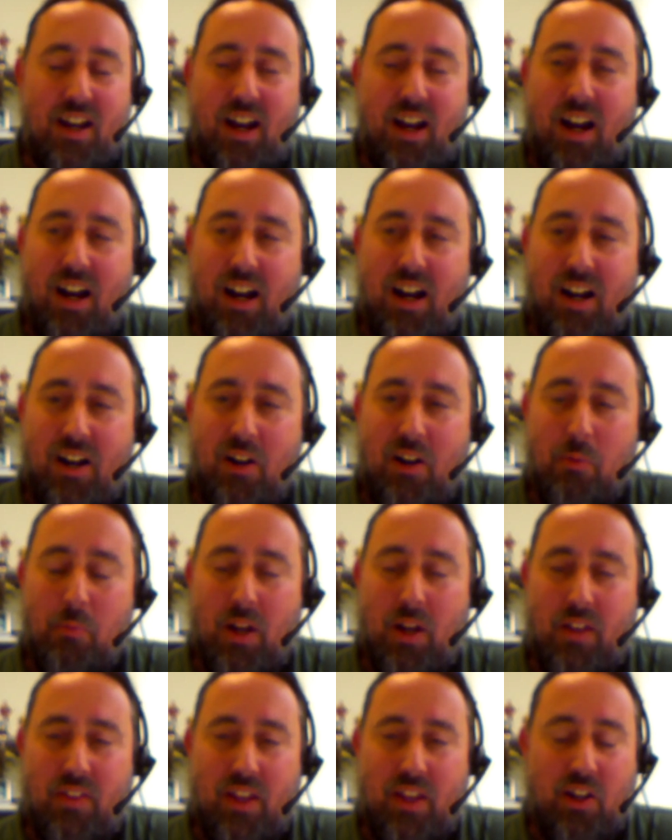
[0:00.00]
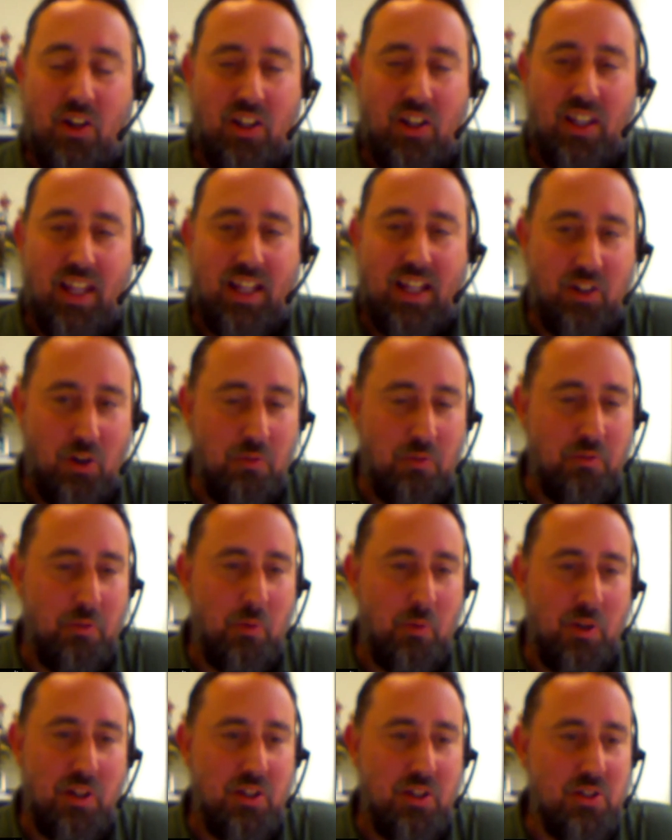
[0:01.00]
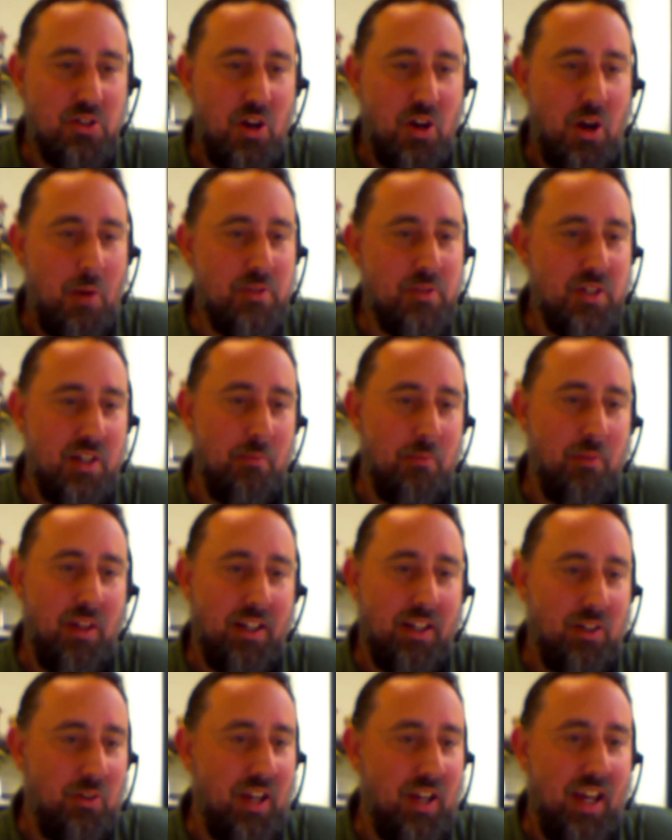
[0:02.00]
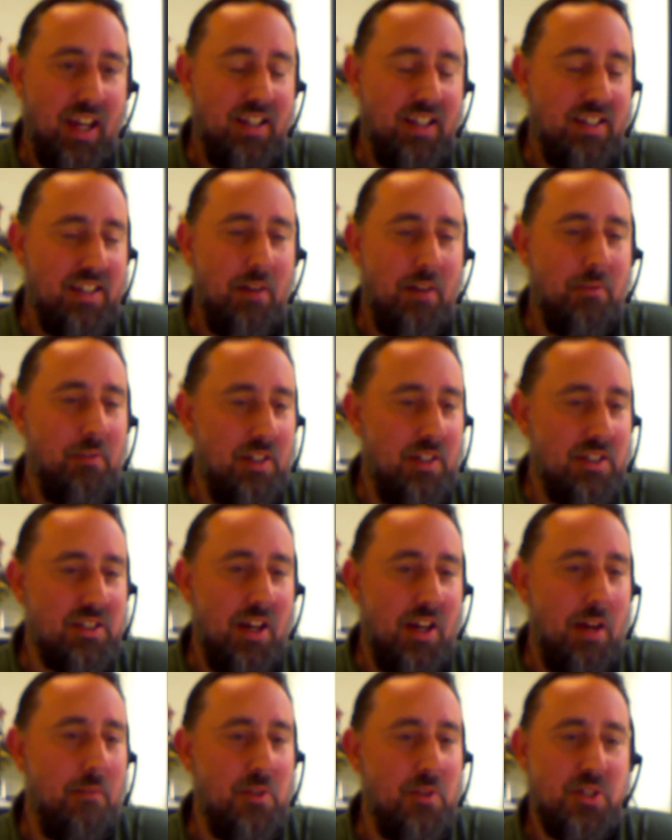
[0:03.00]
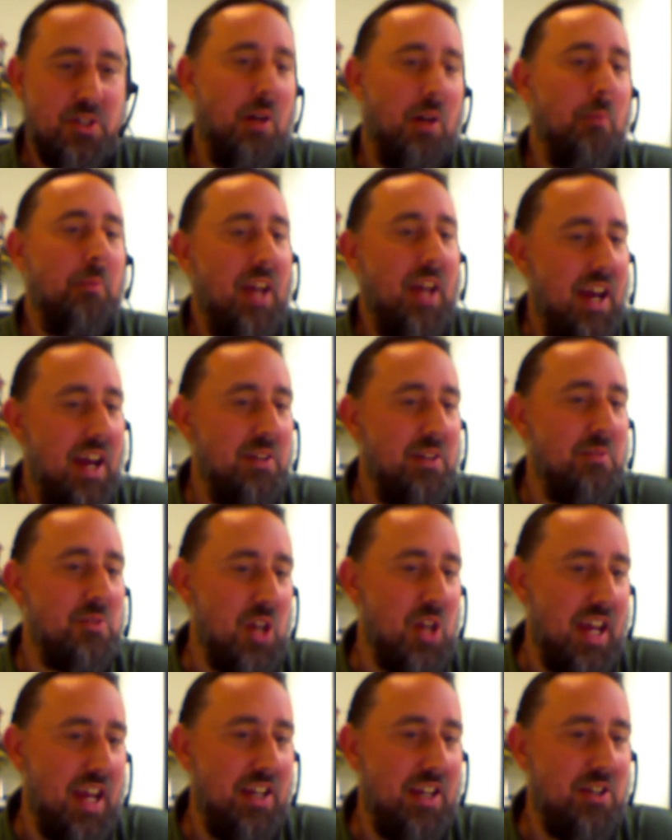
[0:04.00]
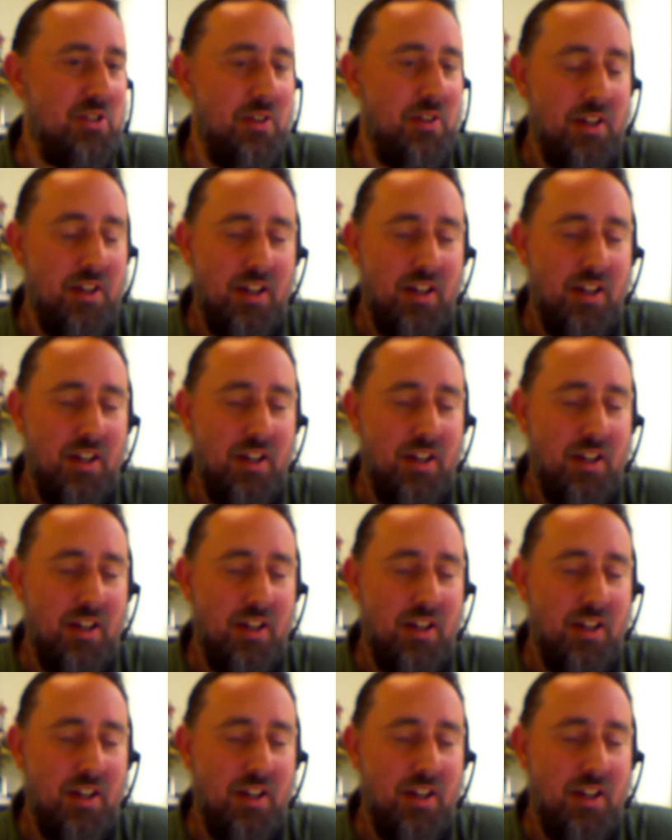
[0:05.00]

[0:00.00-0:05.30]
And then I got let go from one of the jobs, and I'm like, okay, definitely it's time for some kind of change.